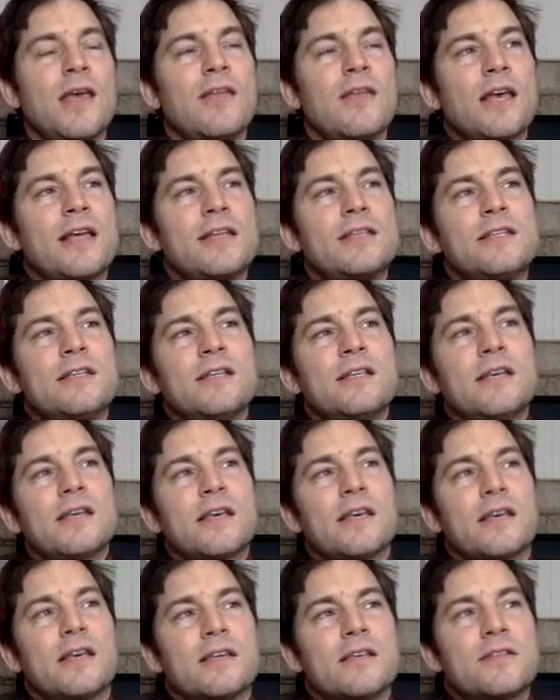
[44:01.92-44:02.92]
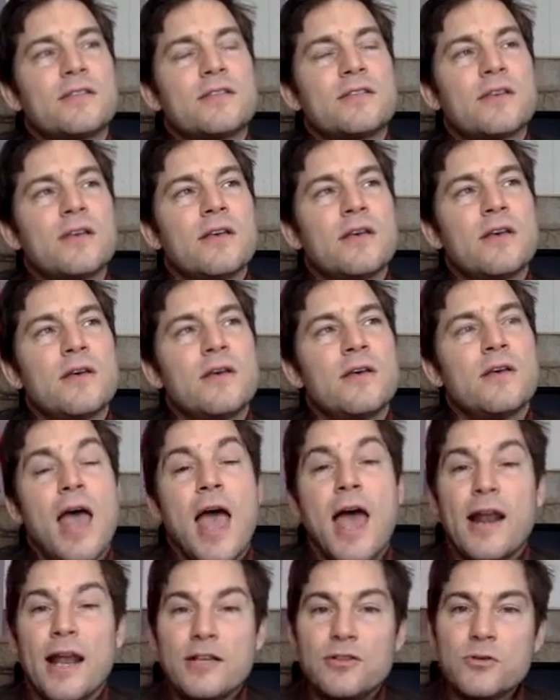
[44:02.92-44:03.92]
And the idea is,
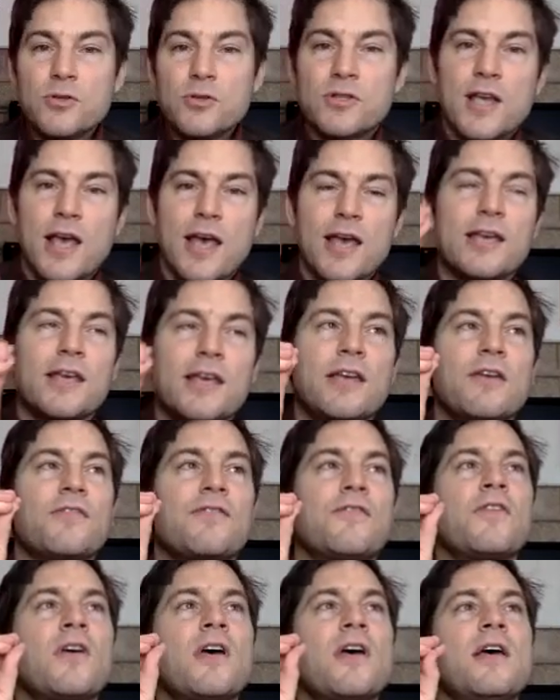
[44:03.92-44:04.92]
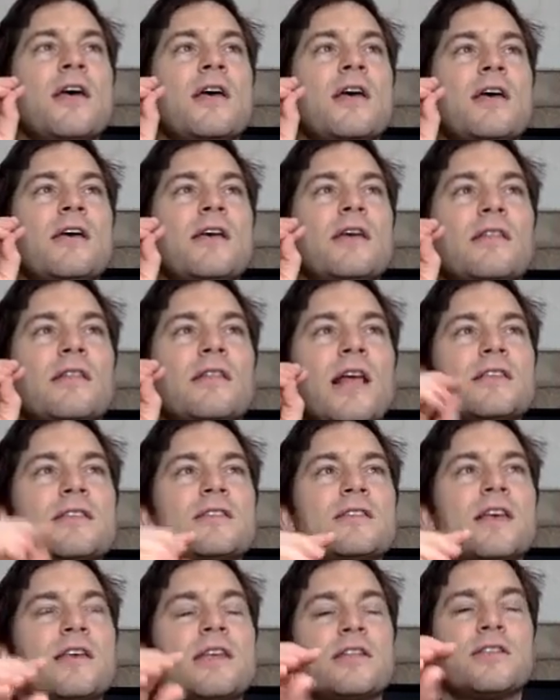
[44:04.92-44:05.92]
and I do say,
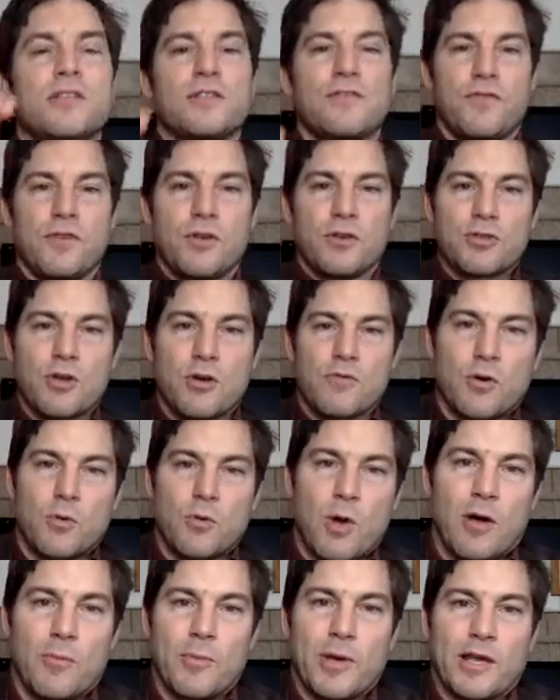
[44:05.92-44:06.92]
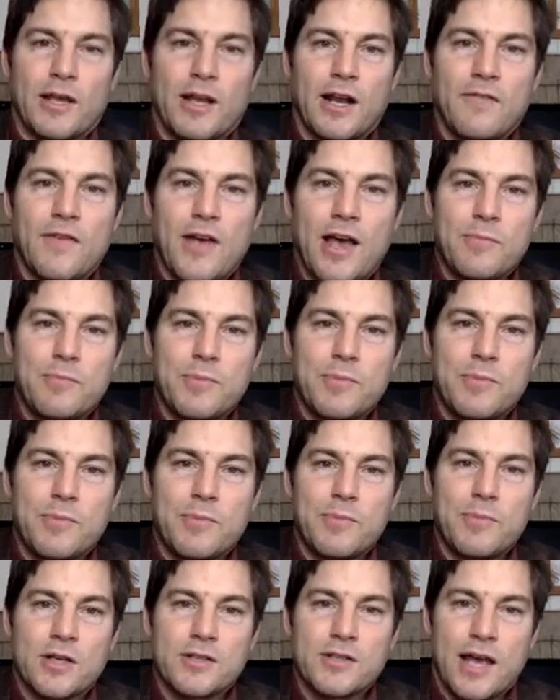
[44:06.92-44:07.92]
let's say it just feels overwhelming. And I've had
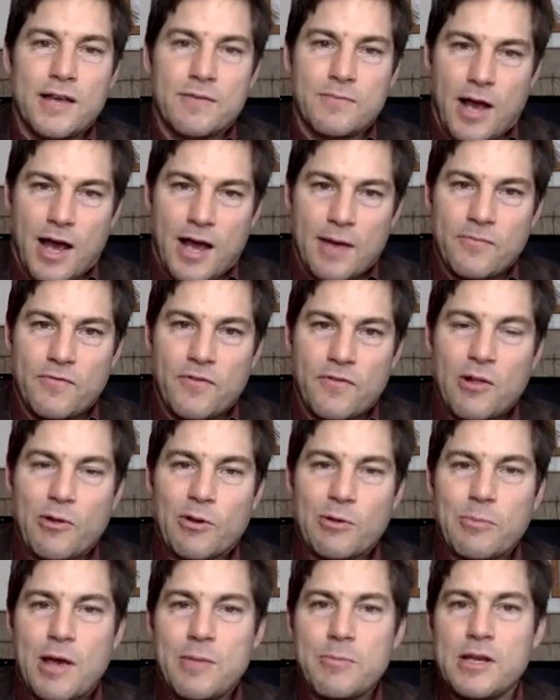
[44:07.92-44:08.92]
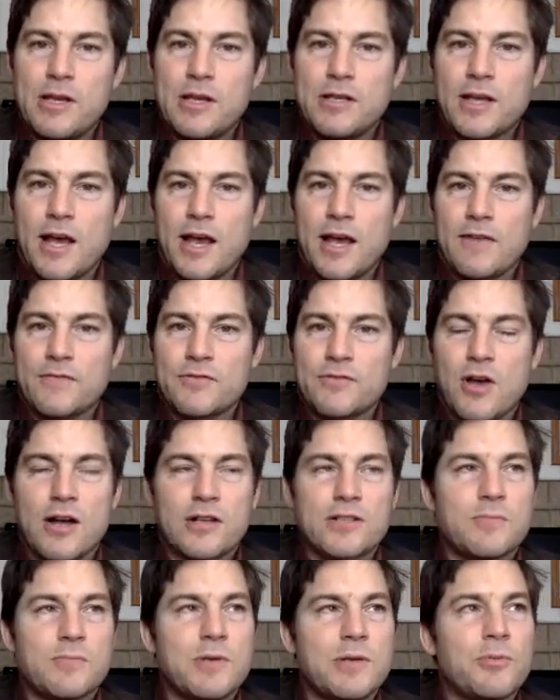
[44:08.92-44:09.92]
people, because I'm following my media diet, I've
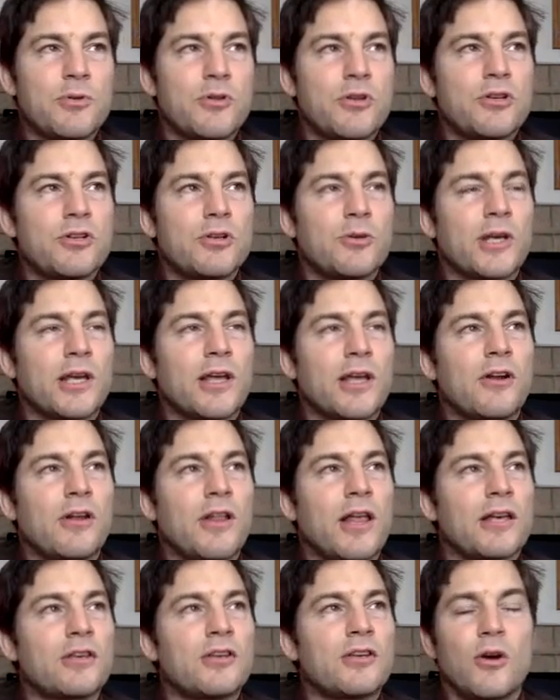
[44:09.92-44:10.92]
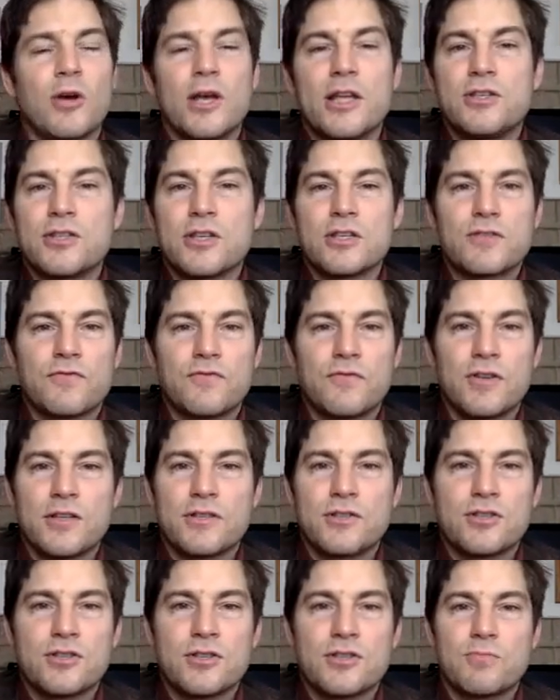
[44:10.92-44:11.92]
talked to people that are doing it, and they're like,
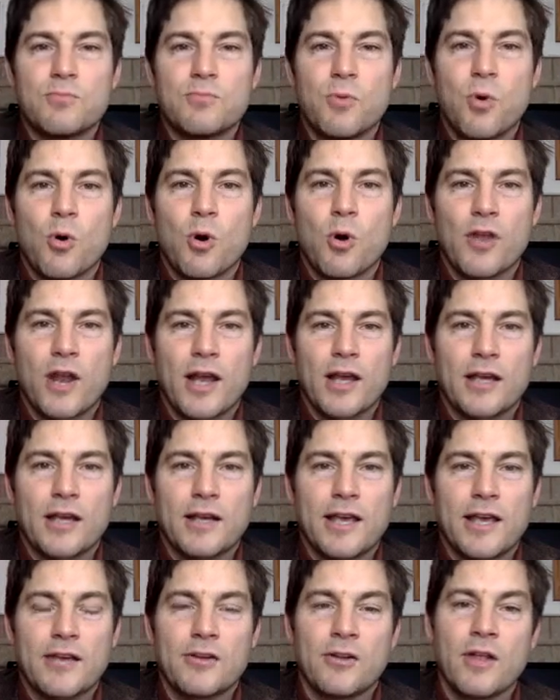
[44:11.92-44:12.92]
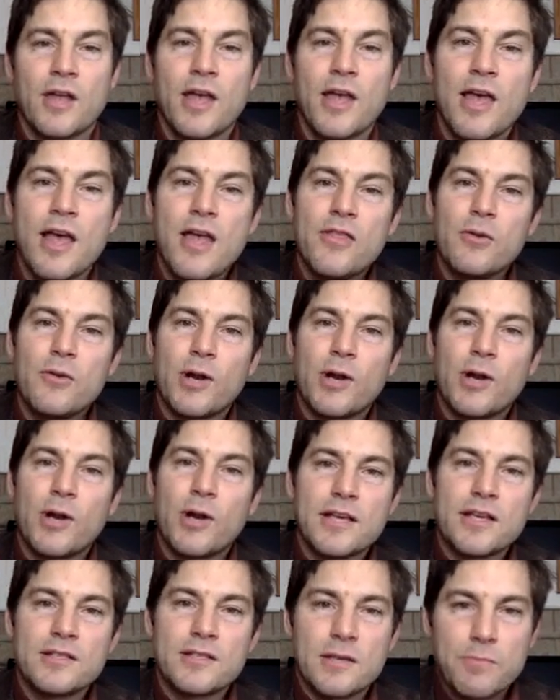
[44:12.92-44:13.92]
it's just more than I can handle. Then what I
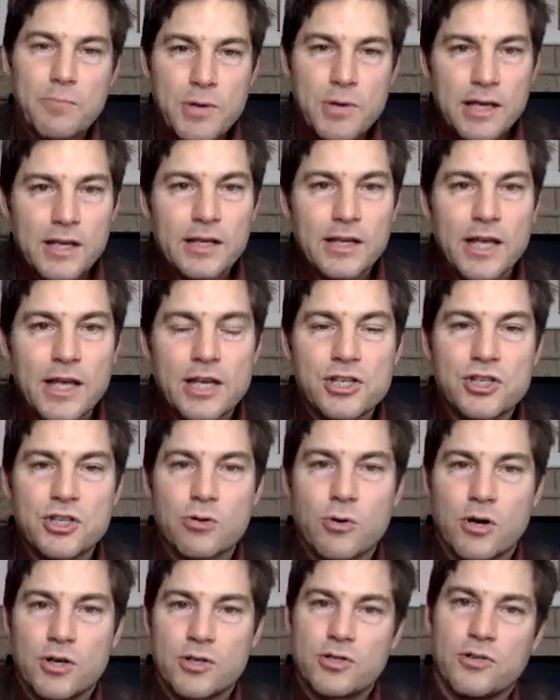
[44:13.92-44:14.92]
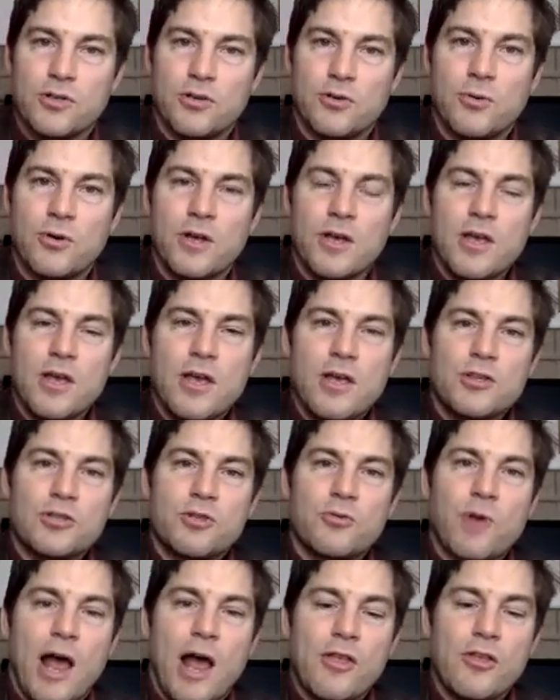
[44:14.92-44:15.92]
say is then pick an issue or two.
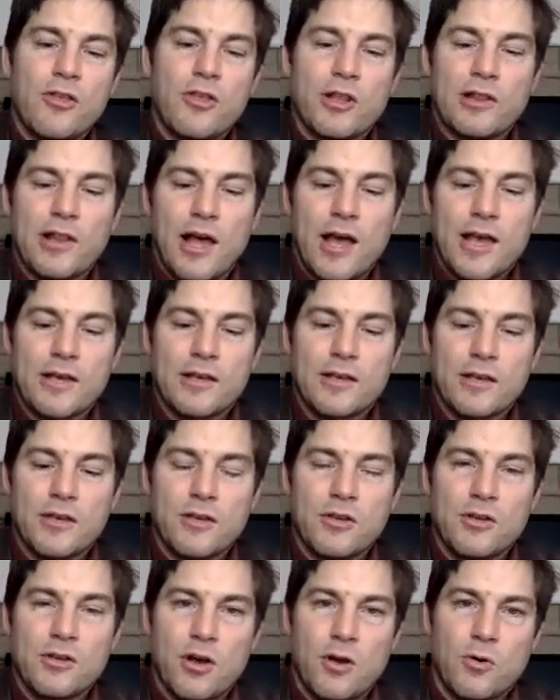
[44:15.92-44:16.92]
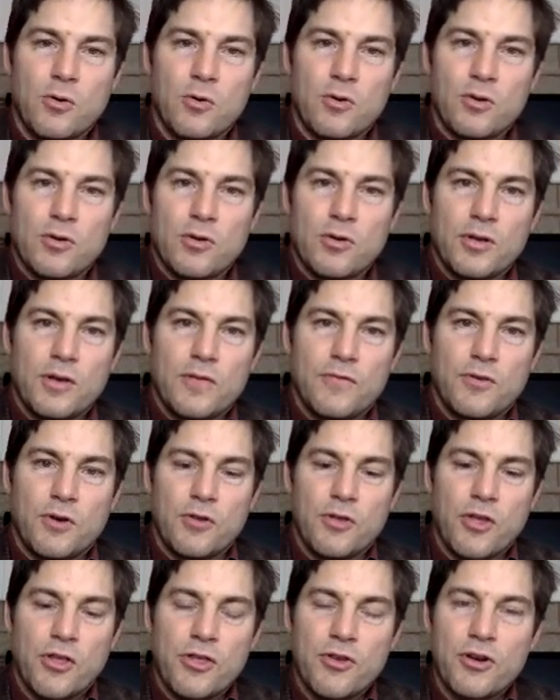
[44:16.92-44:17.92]
So rather than like, if you're
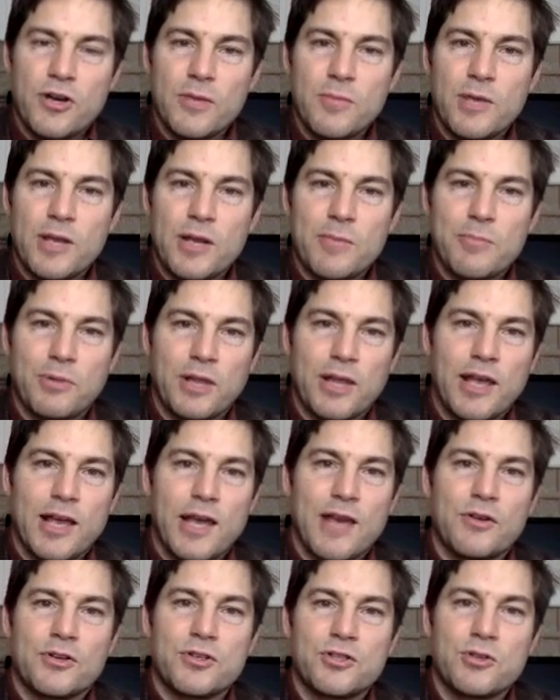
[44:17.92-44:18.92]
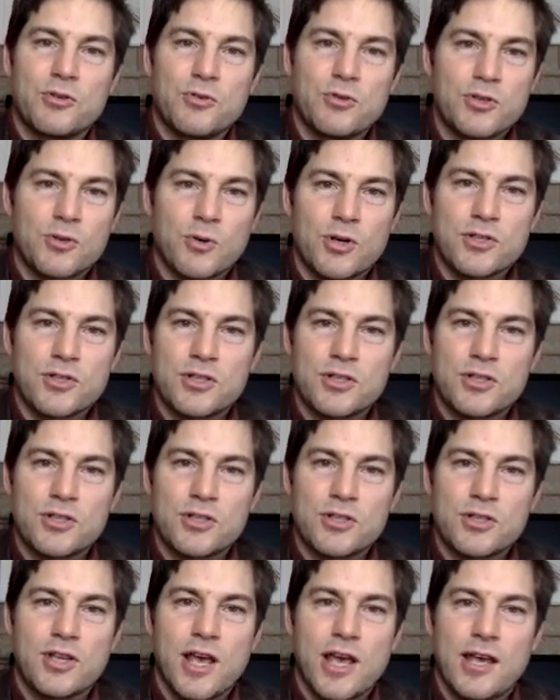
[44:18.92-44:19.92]
on the 30-minute plan, there's 2 sources
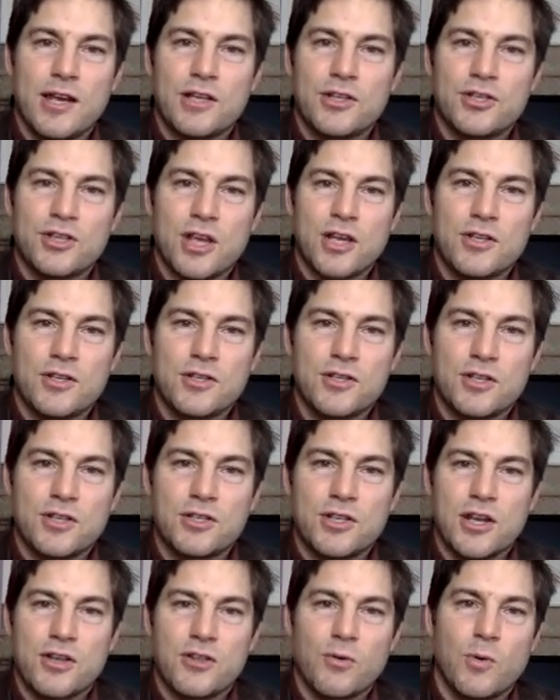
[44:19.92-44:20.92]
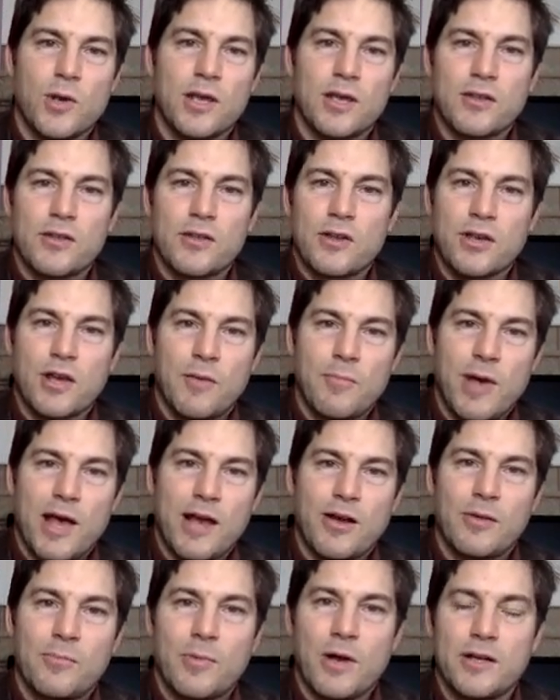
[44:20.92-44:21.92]
each day and it changes each day of the week. And then you come
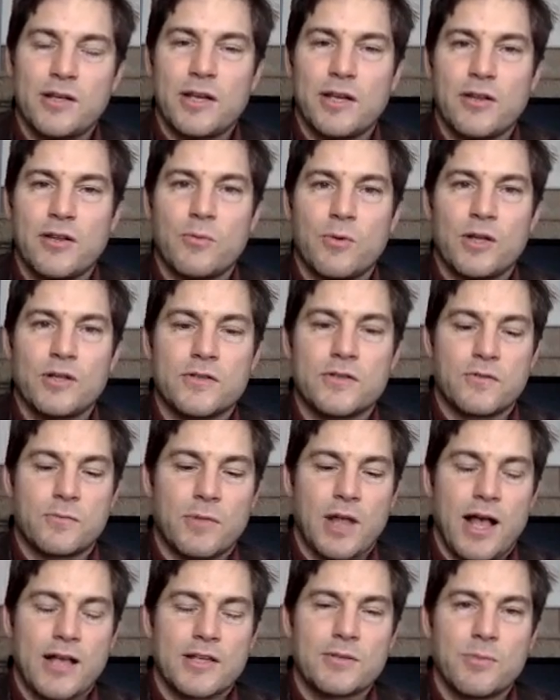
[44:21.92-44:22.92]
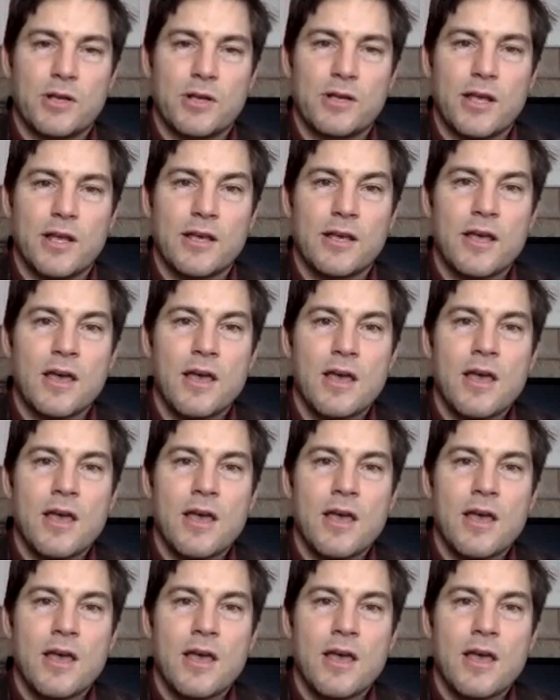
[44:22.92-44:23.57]
back on Monday to the ones from last Monday.